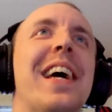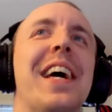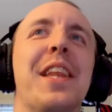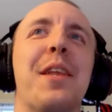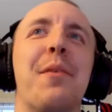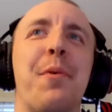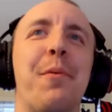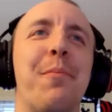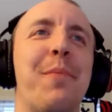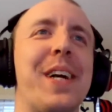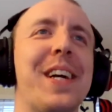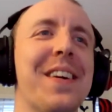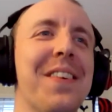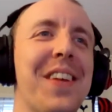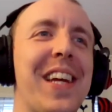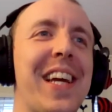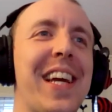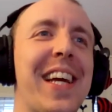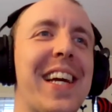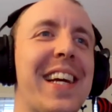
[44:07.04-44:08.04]
in the Premier
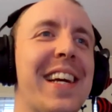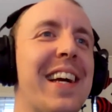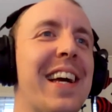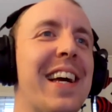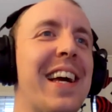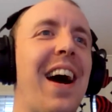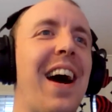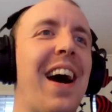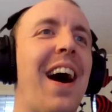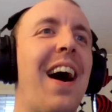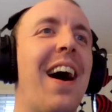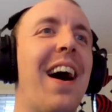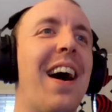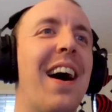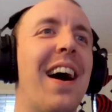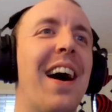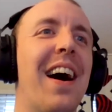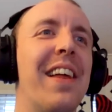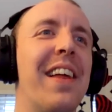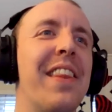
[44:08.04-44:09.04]
League,
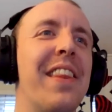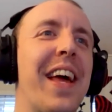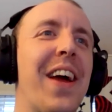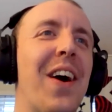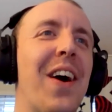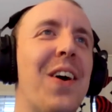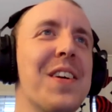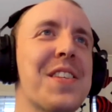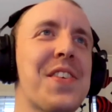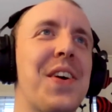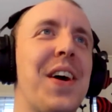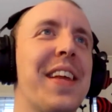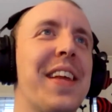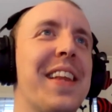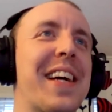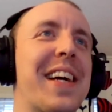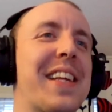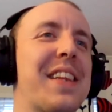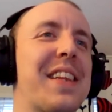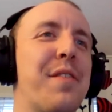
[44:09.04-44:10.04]
uh, they also had
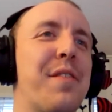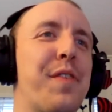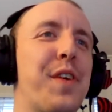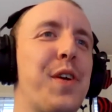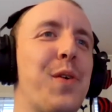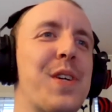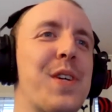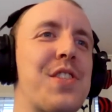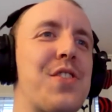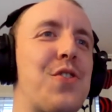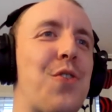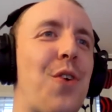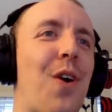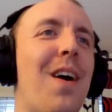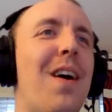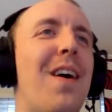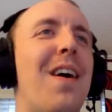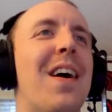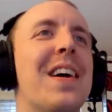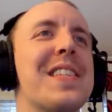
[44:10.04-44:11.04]
like the fewest
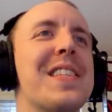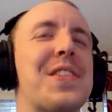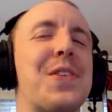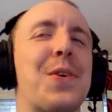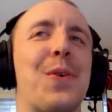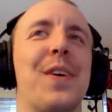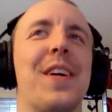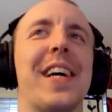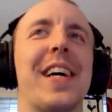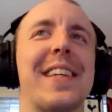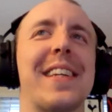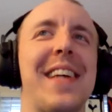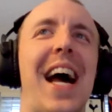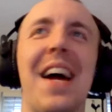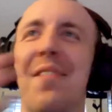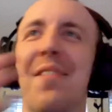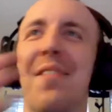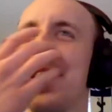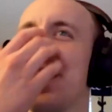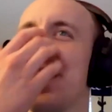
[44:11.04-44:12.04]
draws or were like tied